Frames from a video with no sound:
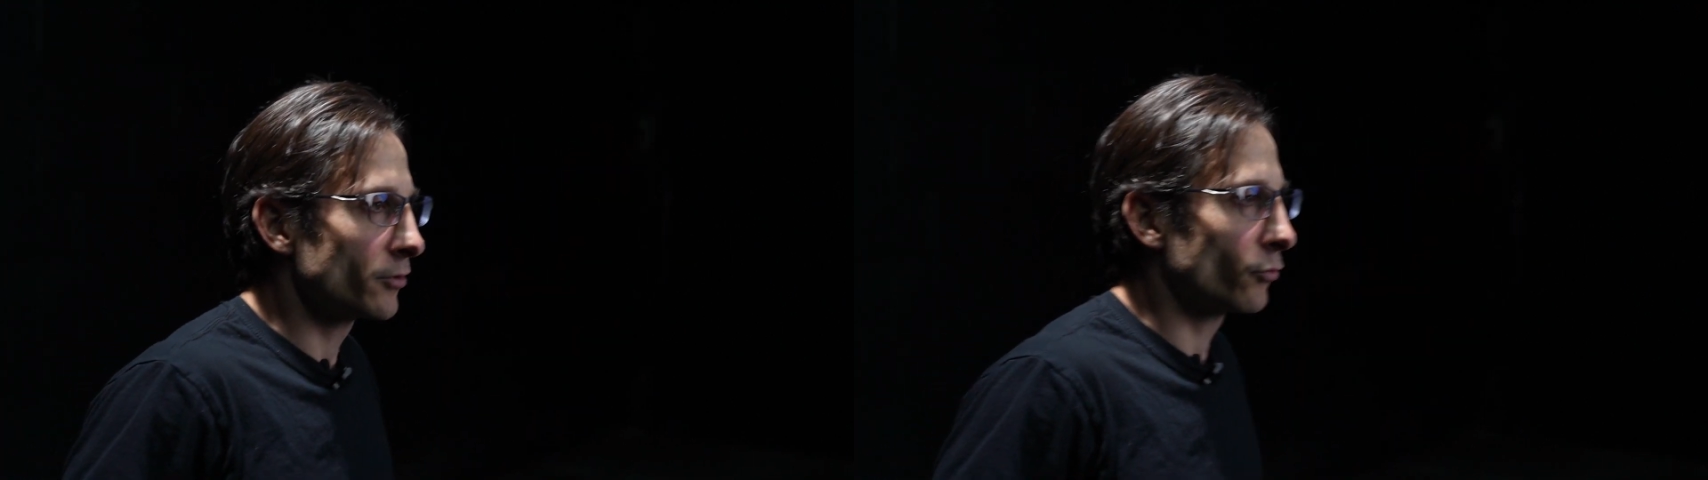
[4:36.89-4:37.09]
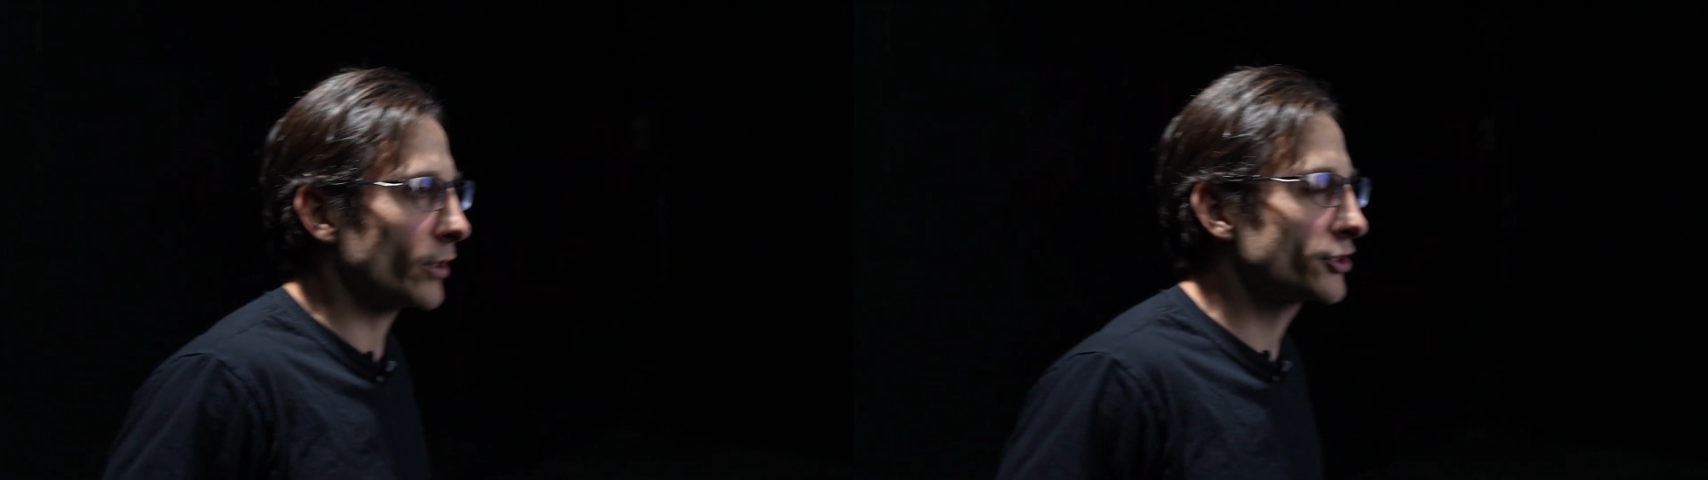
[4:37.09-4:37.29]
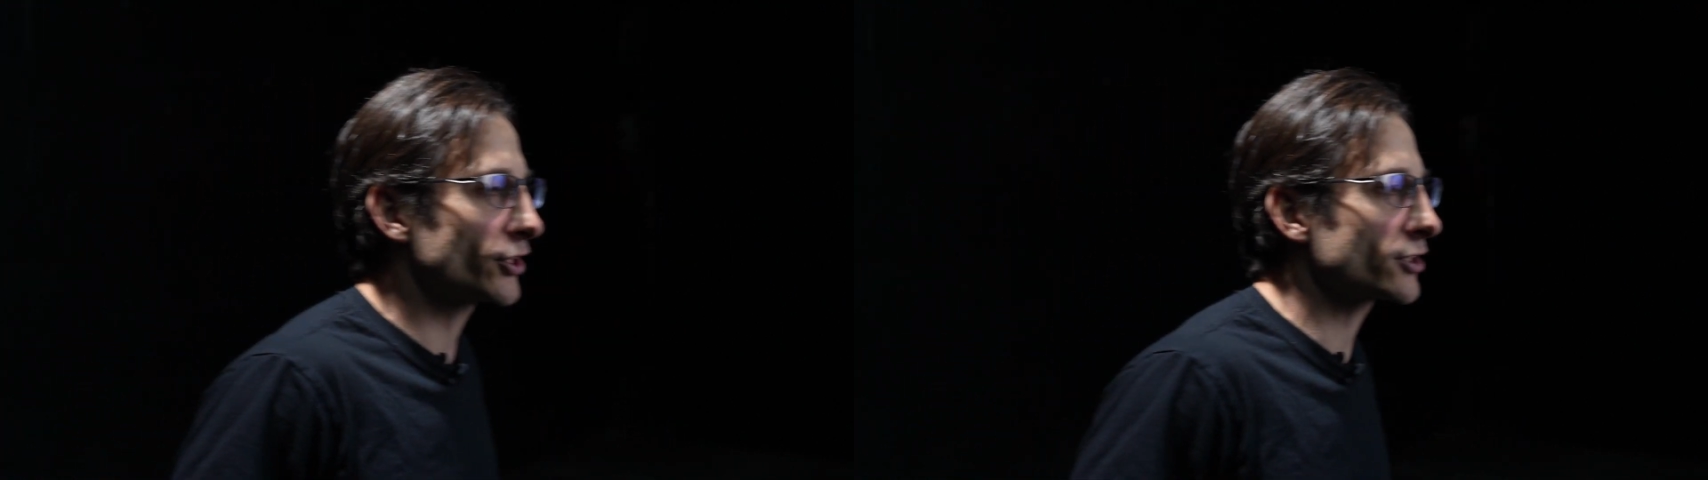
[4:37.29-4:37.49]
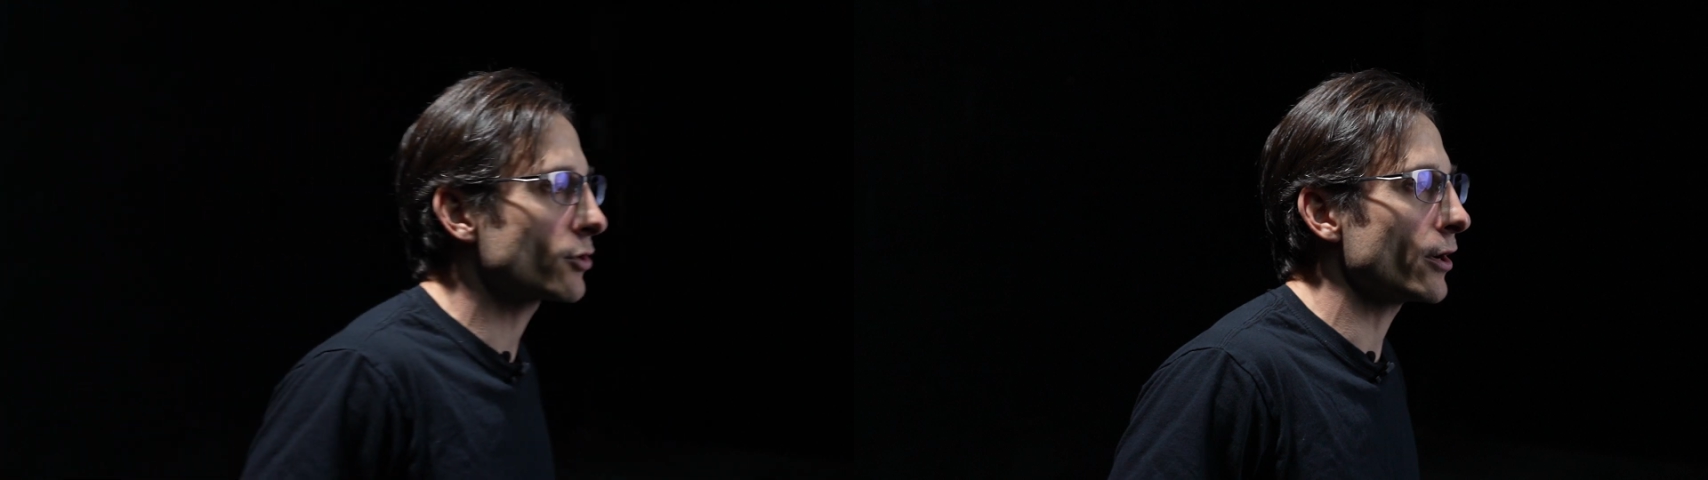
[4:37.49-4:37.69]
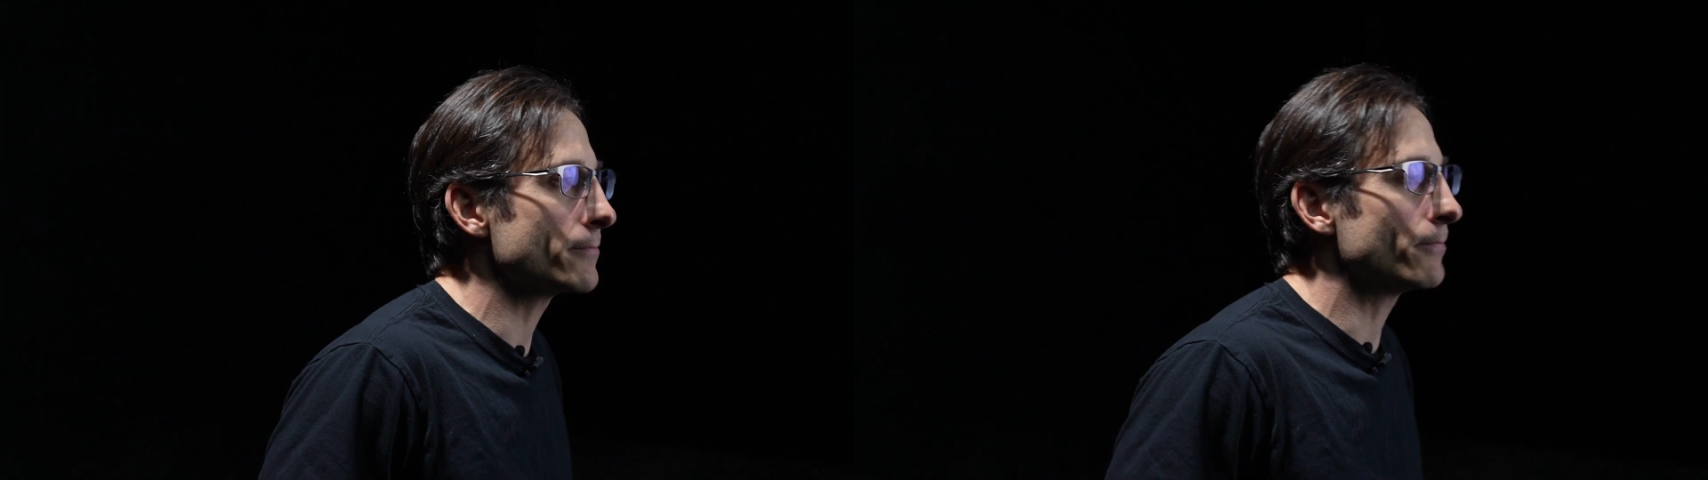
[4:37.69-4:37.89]
when shit's
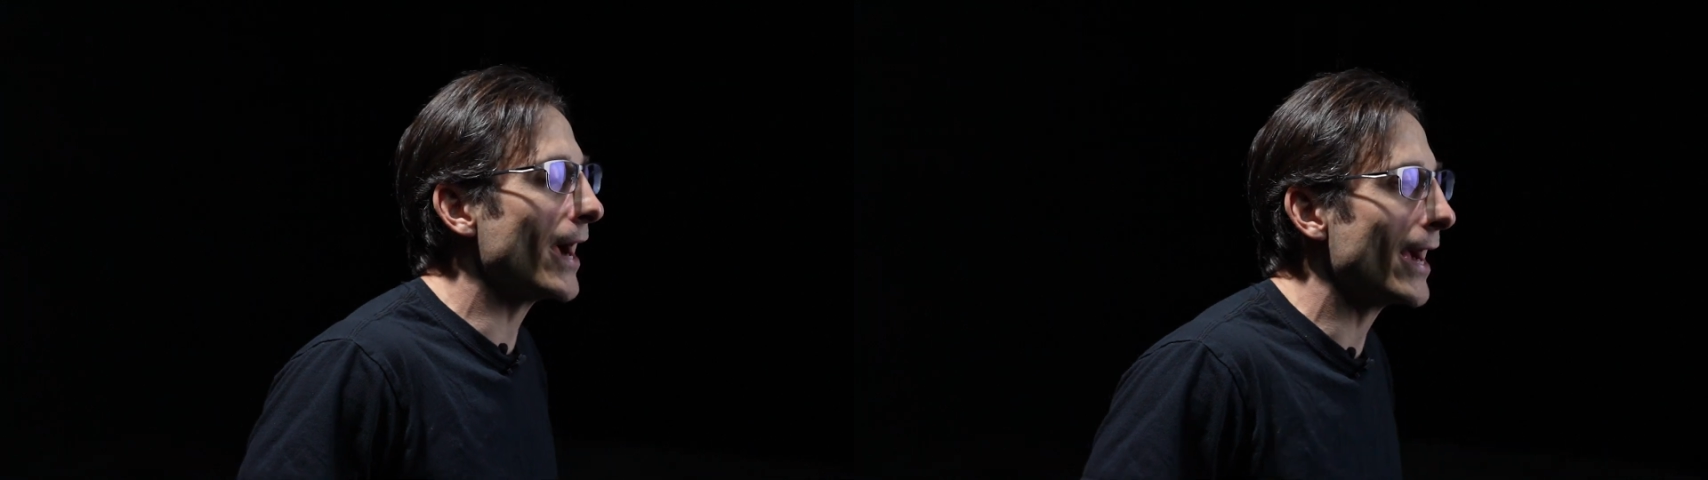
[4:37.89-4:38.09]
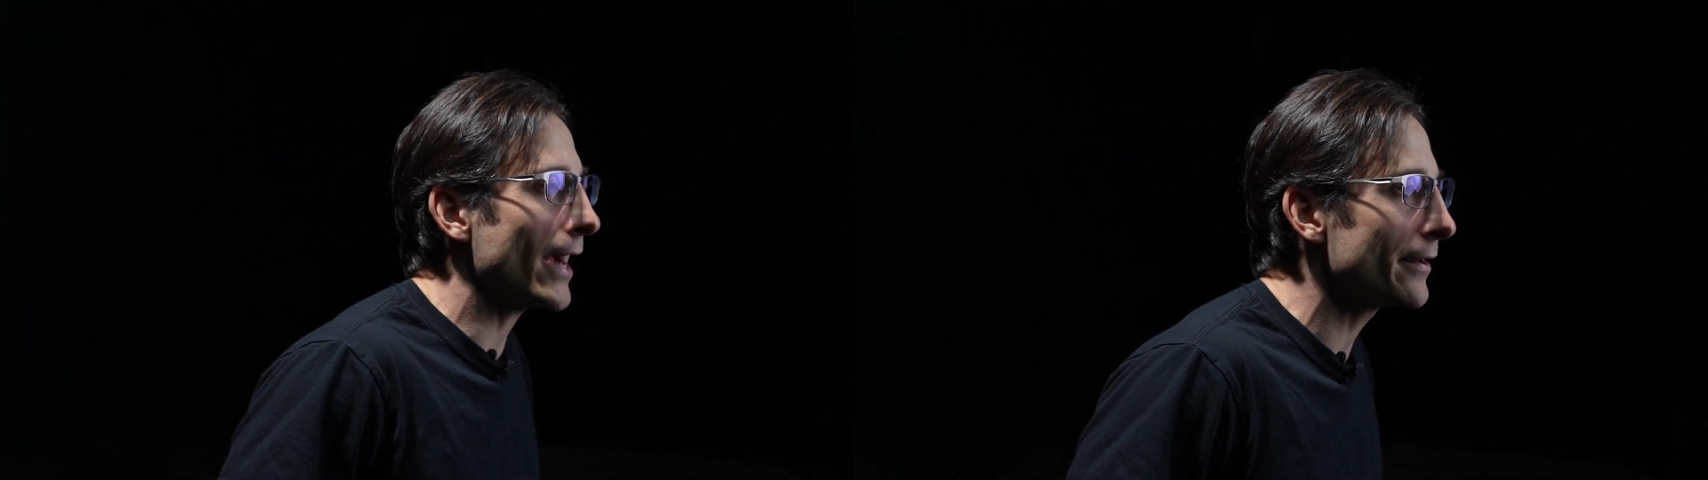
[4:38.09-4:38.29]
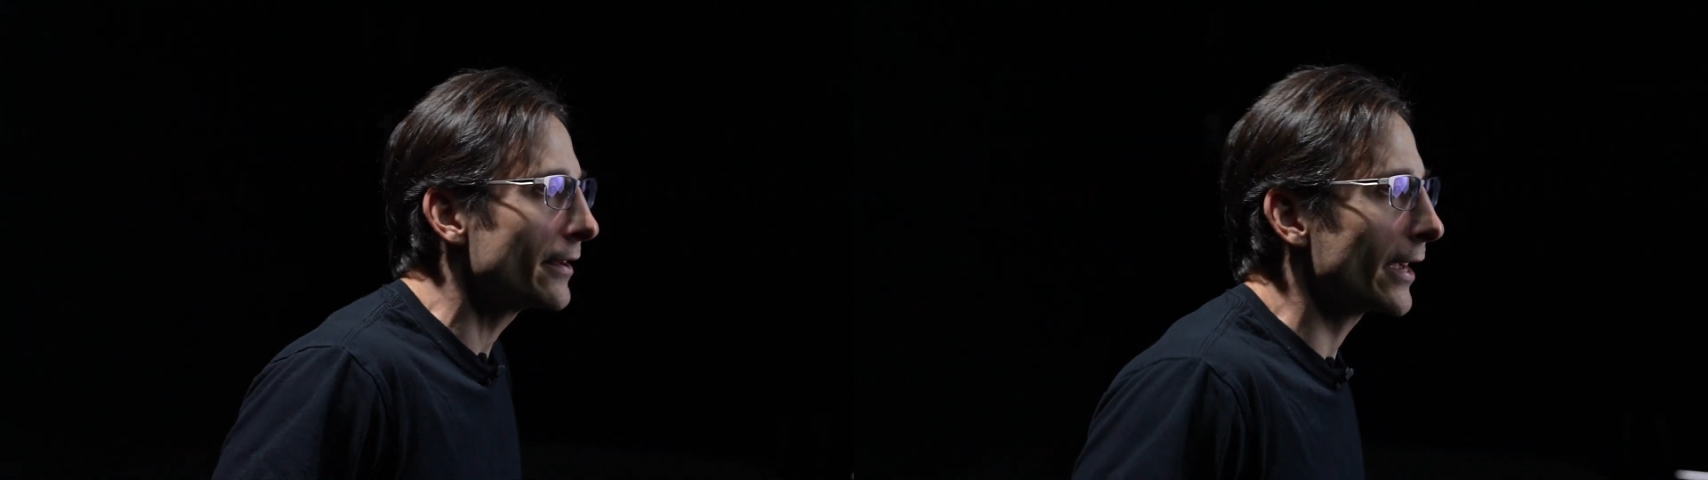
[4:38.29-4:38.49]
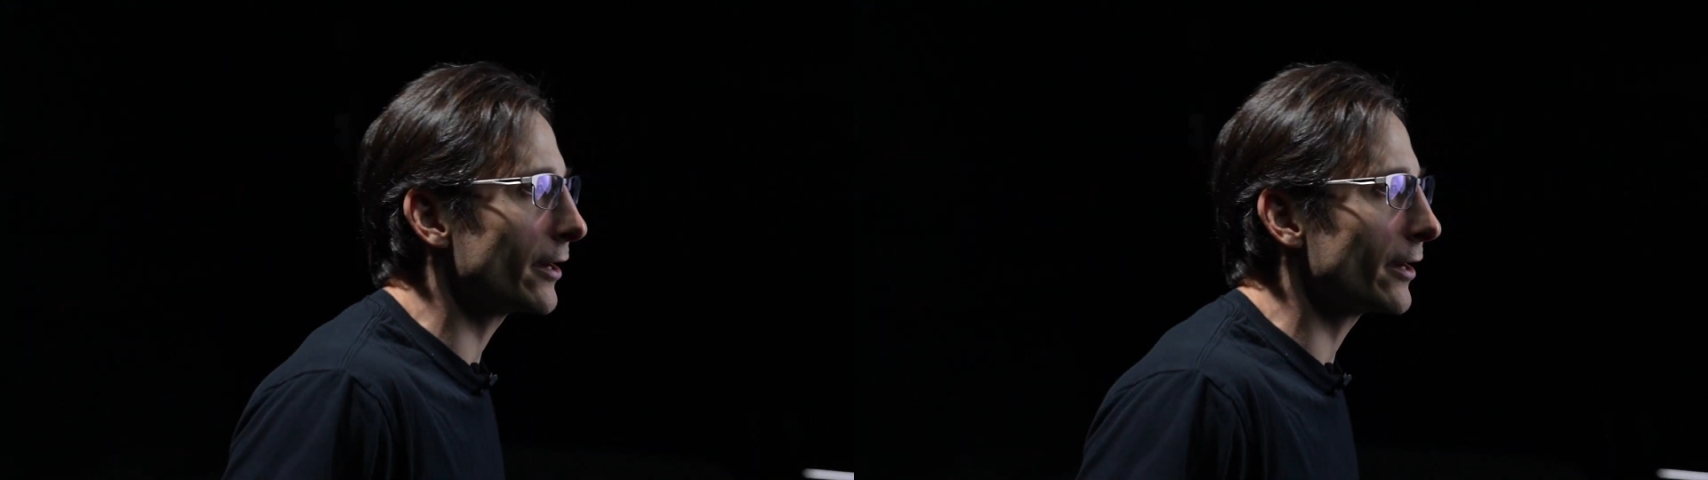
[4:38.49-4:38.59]
going bad